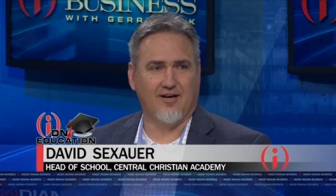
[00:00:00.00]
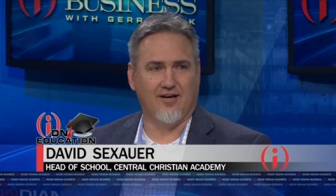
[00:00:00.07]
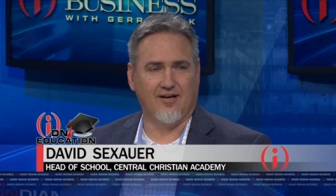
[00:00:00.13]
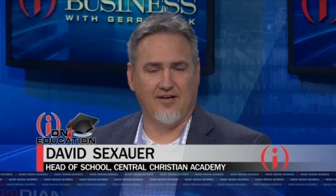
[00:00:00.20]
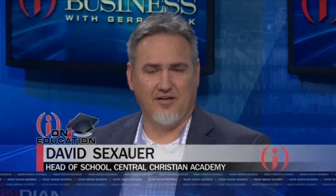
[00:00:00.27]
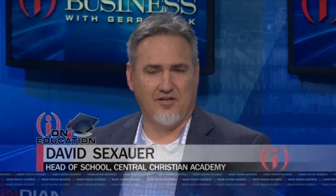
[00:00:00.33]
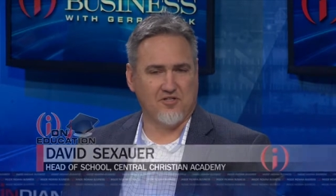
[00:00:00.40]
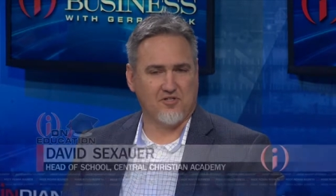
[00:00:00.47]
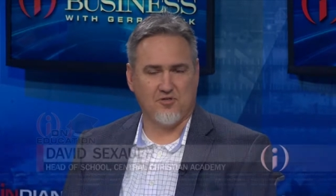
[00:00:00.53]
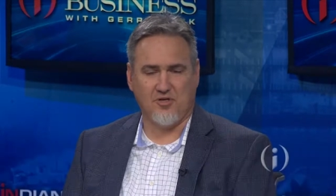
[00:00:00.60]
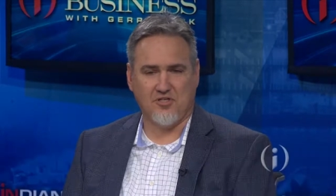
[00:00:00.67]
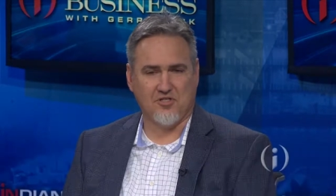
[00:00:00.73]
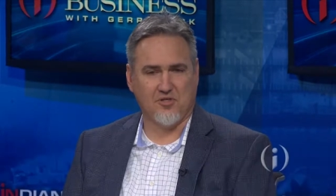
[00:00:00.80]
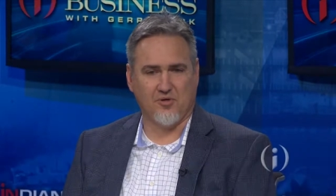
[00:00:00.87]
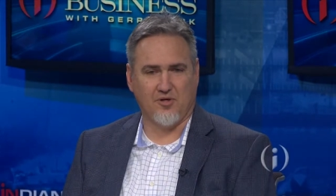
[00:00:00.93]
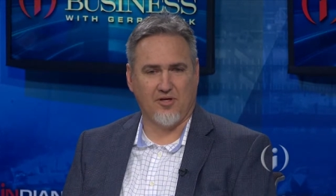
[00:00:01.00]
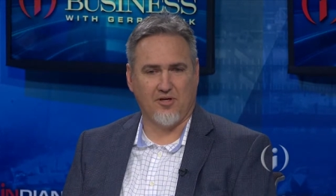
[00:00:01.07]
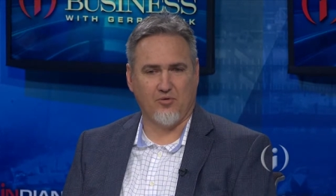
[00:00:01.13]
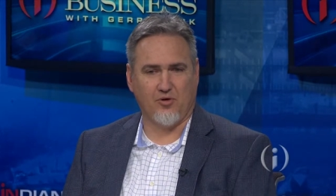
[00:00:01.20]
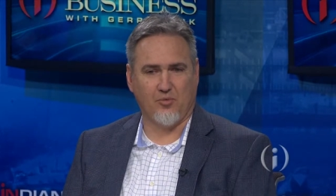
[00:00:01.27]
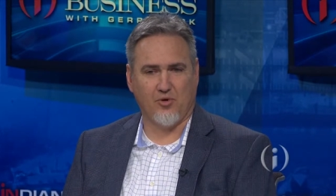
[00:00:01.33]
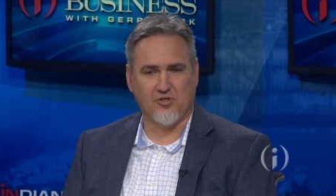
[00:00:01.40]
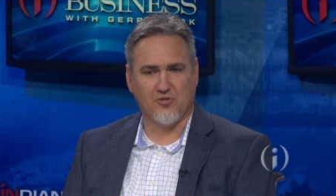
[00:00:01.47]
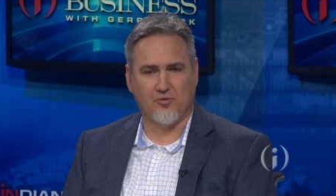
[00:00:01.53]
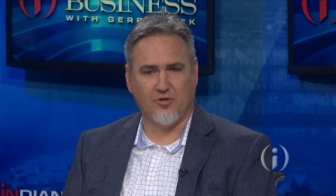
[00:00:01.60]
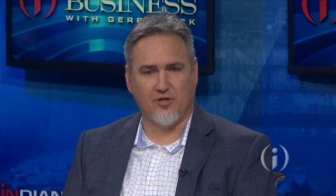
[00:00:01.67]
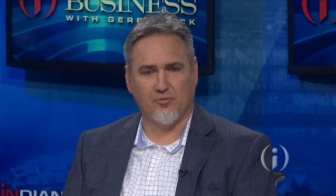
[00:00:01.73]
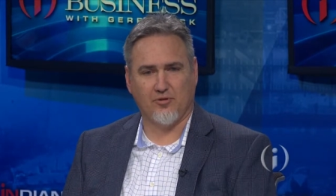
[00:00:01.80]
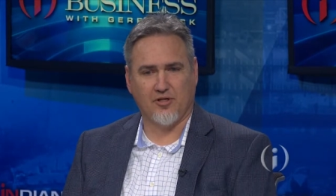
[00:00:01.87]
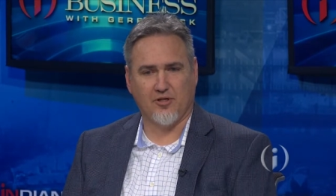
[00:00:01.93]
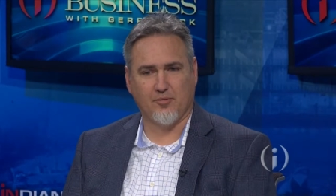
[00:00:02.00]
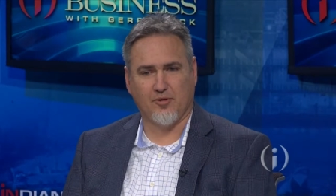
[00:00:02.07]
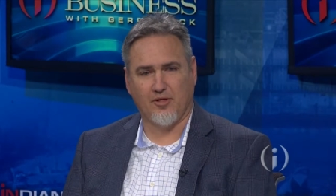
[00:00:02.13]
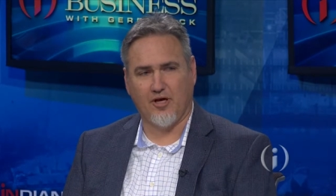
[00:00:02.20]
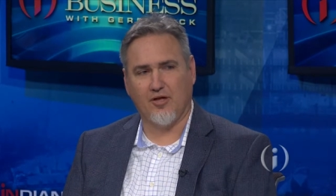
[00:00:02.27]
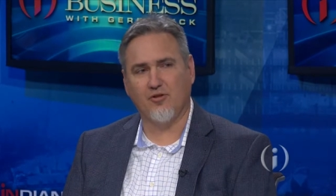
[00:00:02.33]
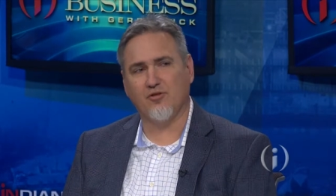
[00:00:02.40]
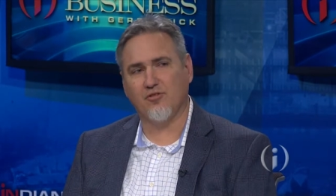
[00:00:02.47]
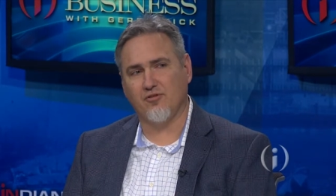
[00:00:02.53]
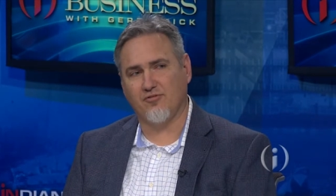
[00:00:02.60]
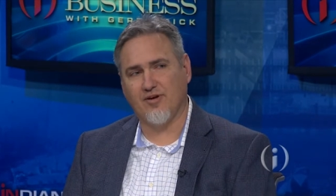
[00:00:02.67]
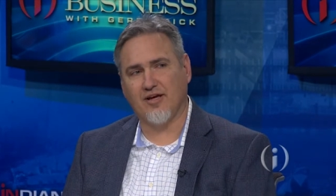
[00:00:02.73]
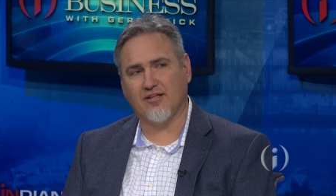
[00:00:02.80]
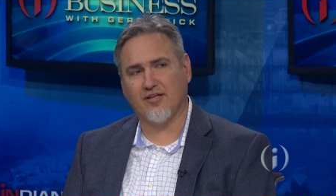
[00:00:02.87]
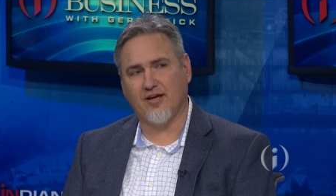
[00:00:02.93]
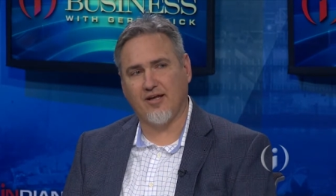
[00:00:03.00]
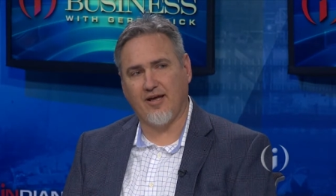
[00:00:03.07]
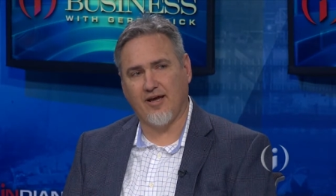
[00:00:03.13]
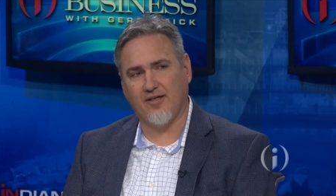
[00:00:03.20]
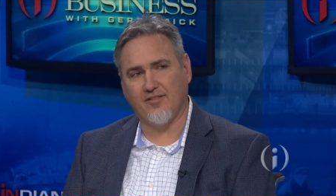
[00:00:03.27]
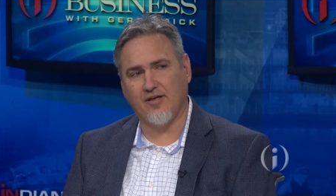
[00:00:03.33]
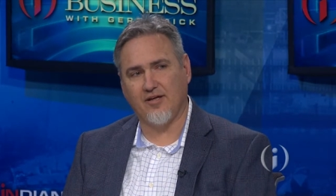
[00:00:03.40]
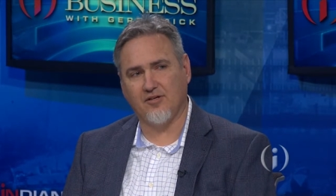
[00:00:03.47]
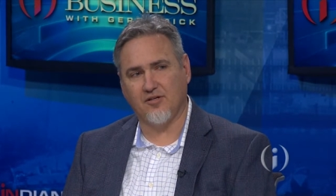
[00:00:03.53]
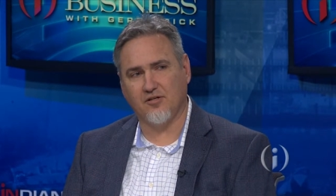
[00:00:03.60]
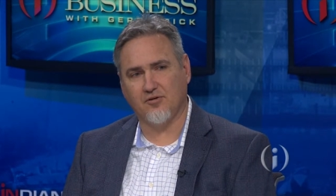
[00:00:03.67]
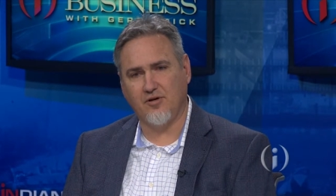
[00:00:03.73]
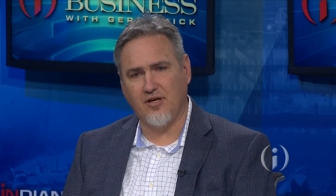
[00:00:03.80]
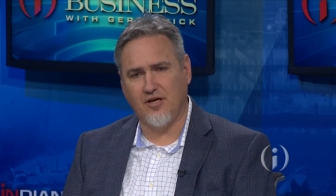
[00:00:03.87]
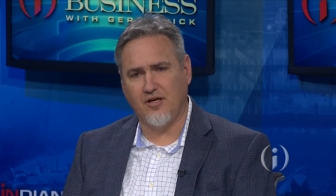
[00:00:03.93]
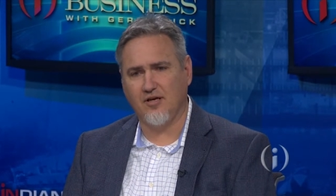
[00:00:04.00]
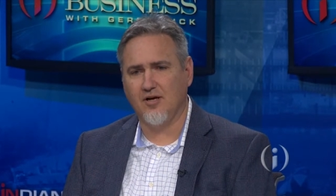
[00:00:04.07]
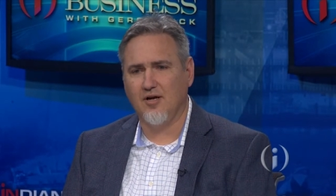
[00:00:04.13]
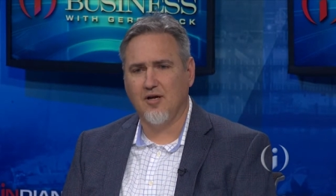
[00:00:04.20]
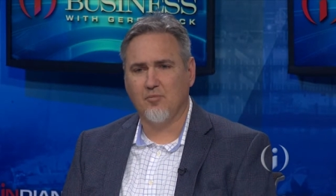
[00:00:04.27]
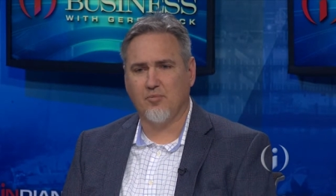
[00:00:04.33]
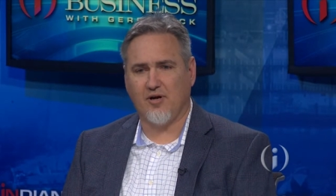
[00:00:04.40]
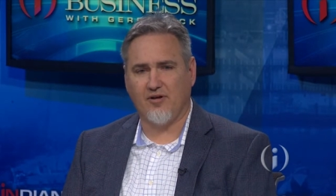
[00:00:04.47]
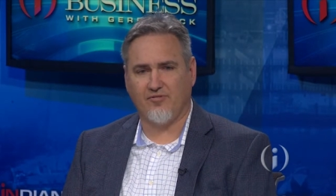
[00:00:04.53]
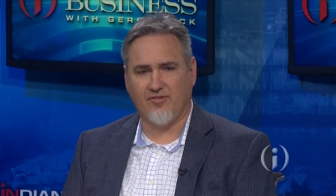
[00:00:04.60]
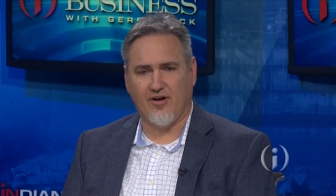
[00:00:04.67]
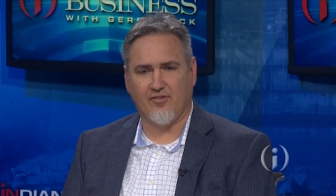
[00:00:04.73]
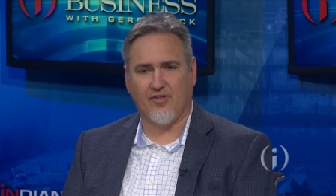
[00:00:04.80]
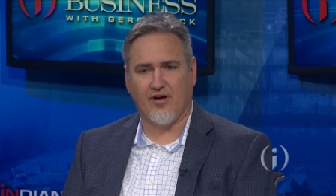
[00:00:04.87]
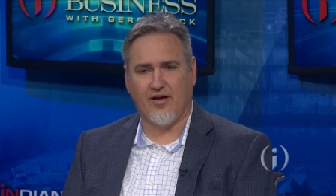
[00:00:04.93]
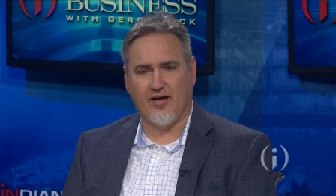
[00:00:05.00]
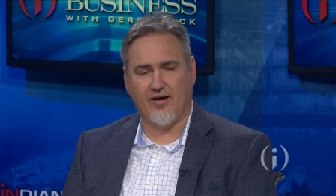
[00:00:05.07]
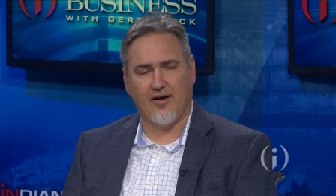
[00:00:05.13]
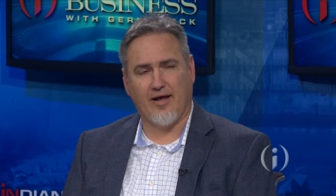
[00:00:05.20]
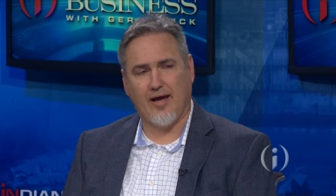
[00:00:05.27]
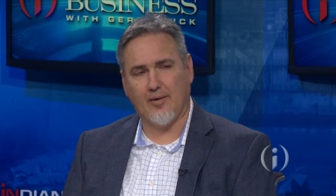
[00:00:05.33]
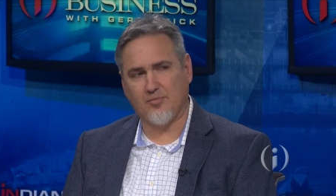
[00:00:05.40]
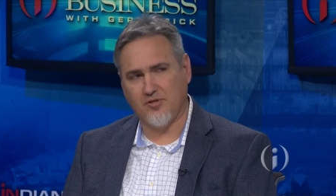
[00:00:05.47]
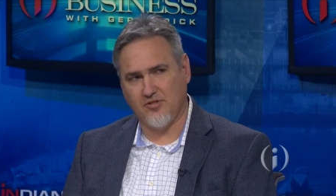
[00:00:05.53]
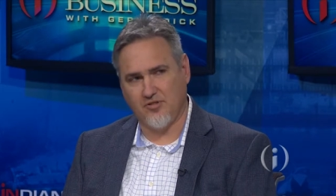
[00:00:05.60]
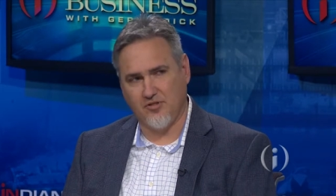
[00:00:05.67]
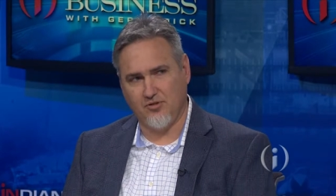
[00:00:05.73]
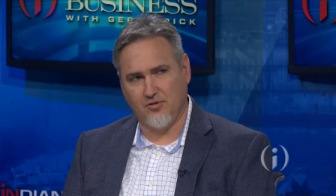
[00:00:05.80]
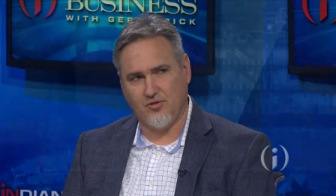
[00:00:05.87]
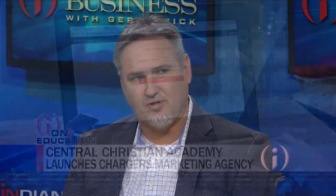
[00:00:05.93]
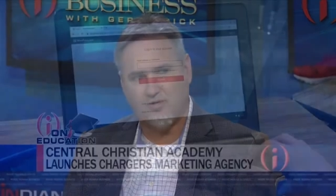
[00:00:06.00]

uh, and history, so it, it, wasn't really applicable other than the fact that I had that degree. But I found that I had an aptitude